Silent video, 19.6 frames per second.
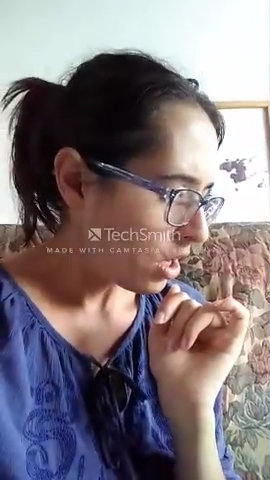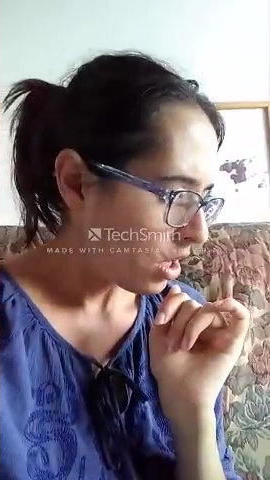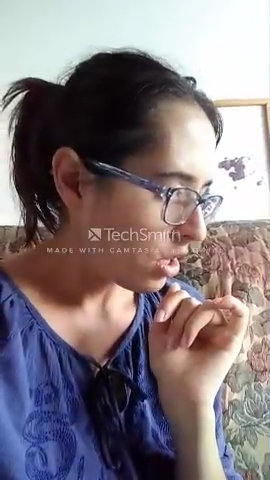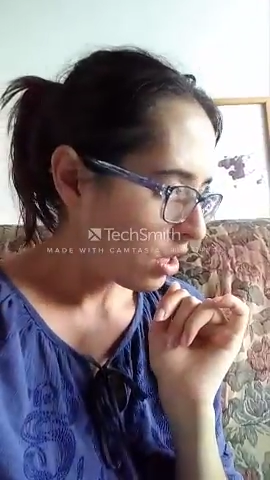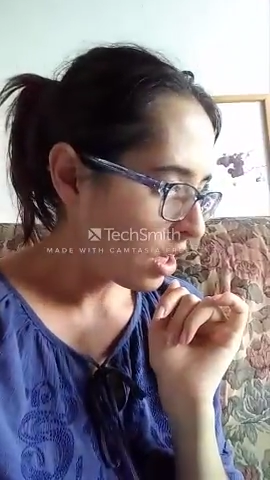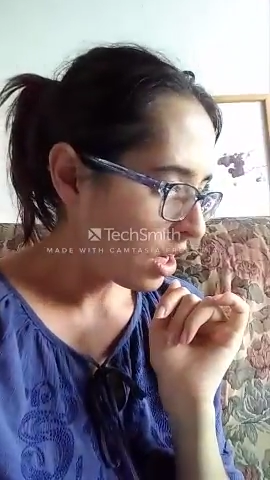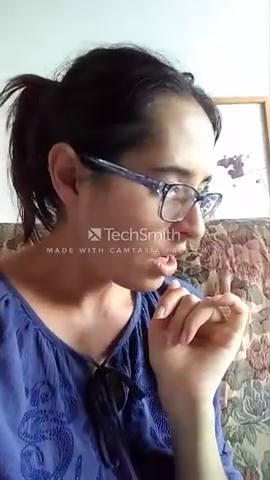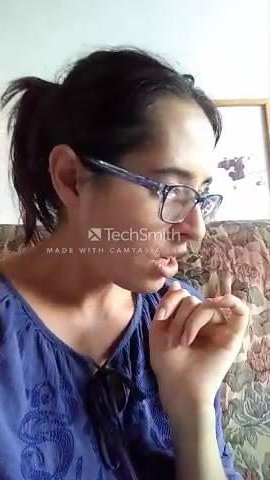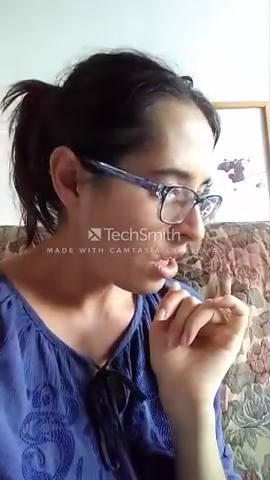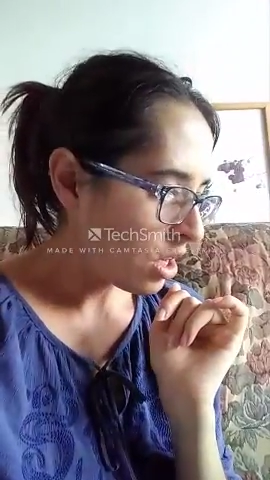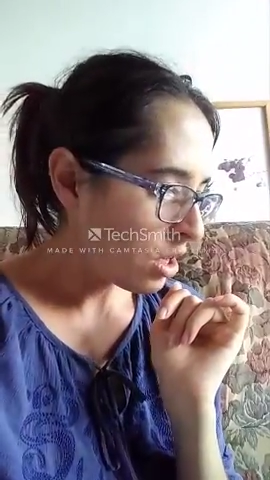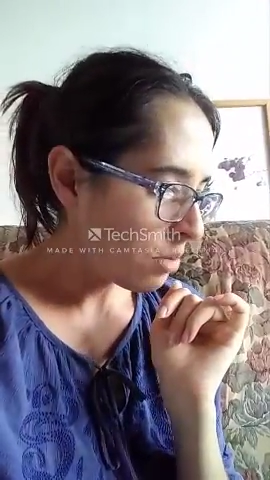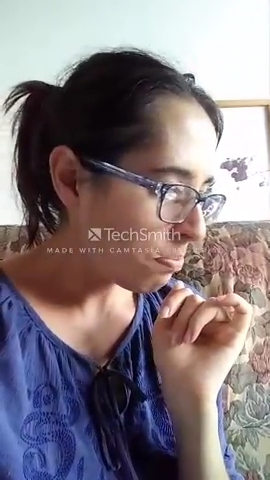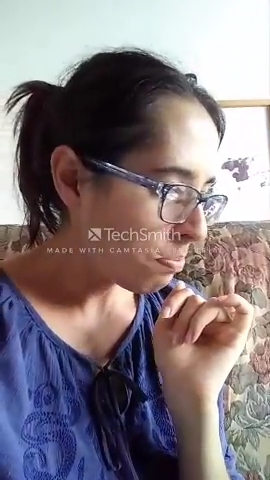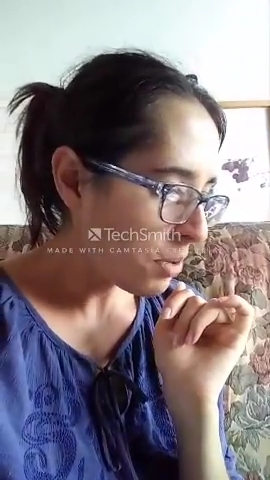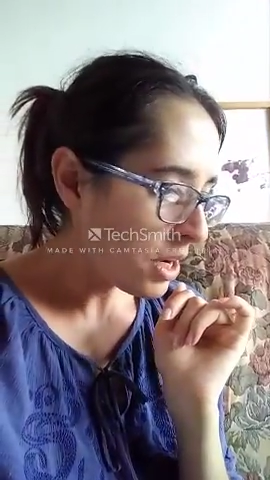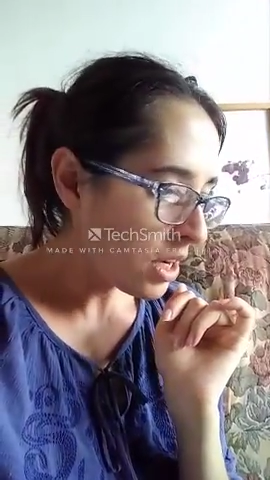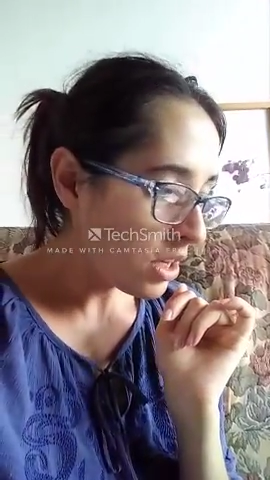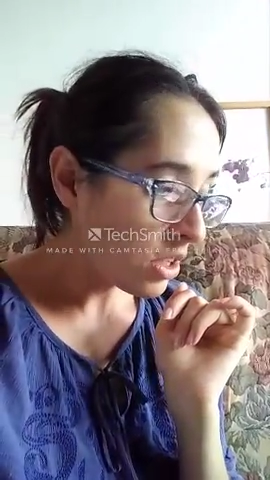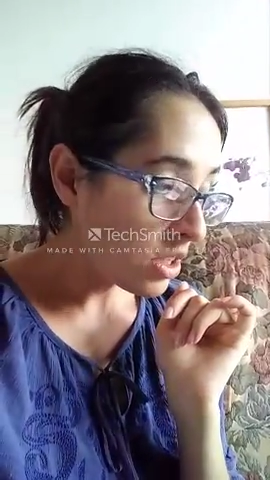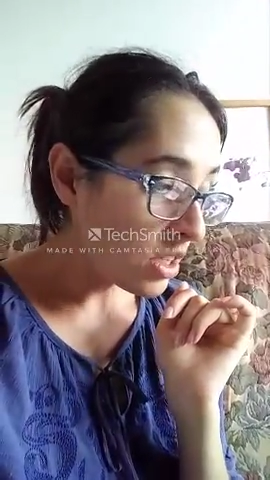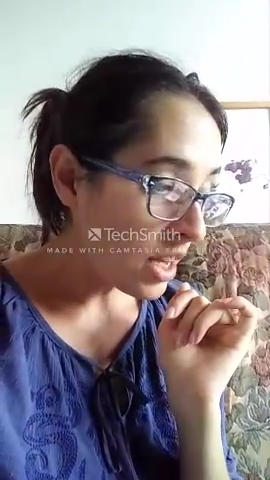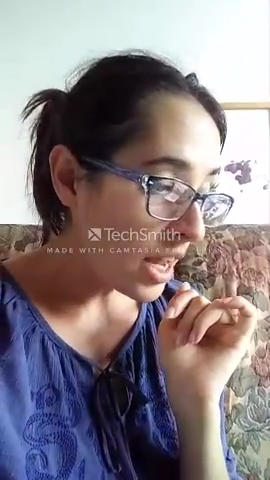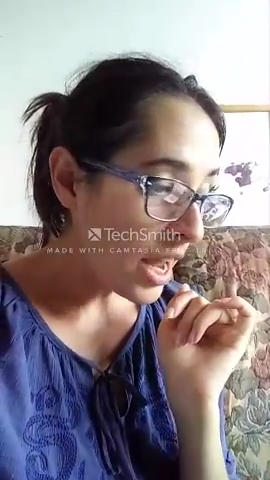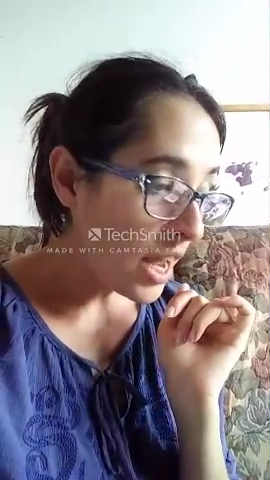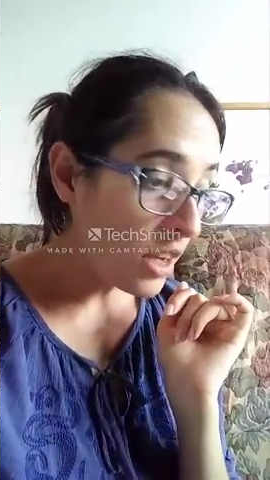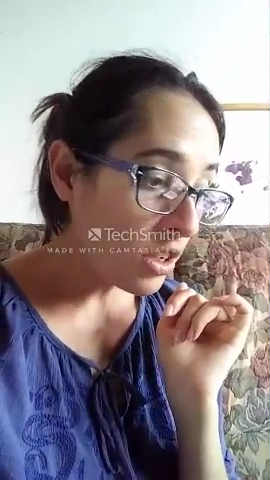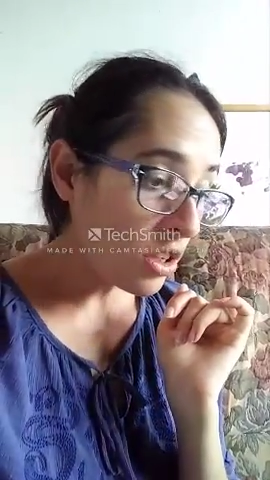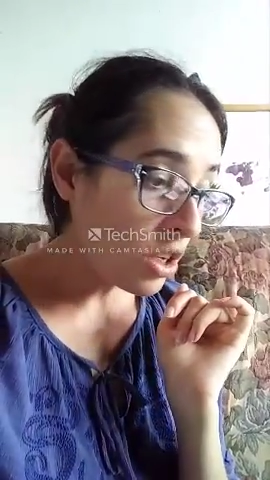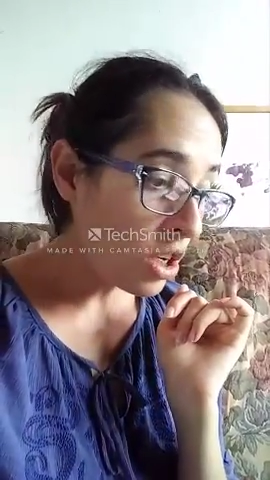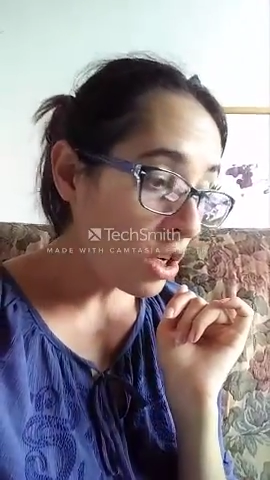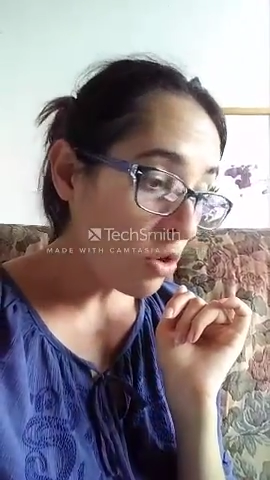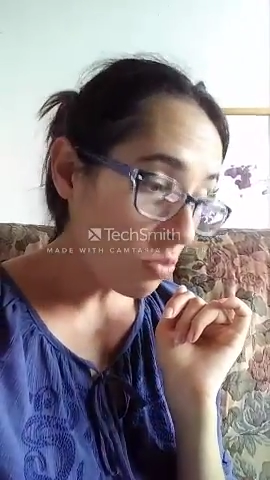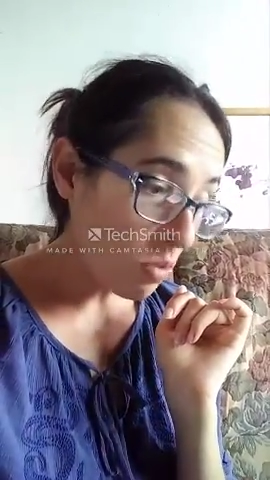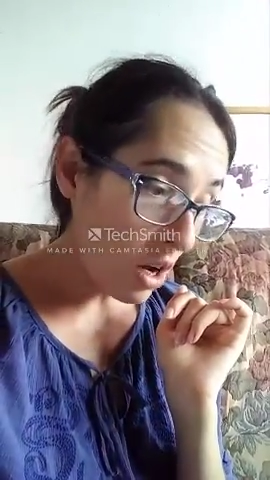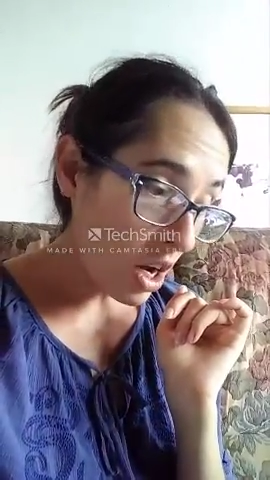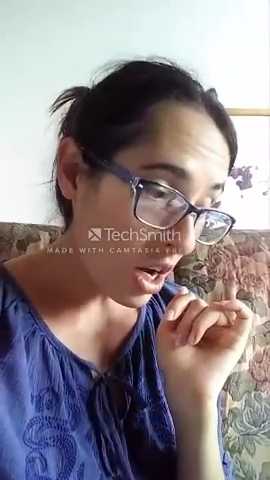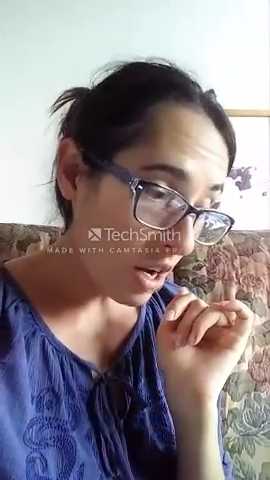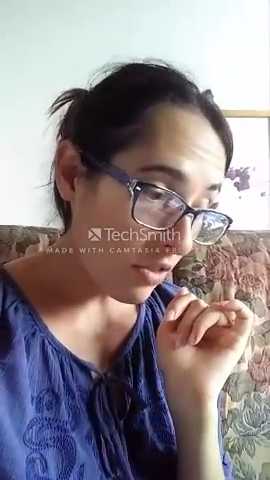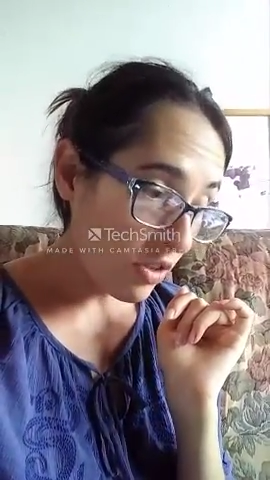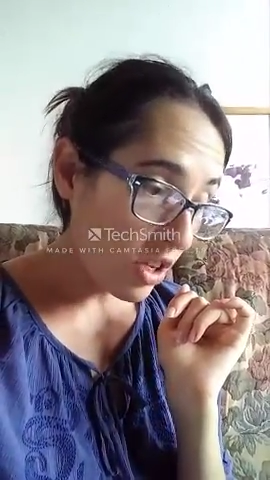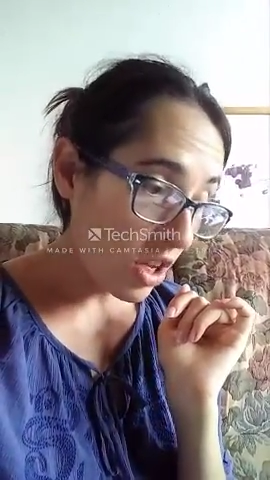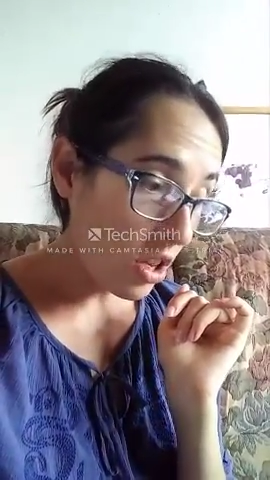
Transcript: Then the Picts had no wives,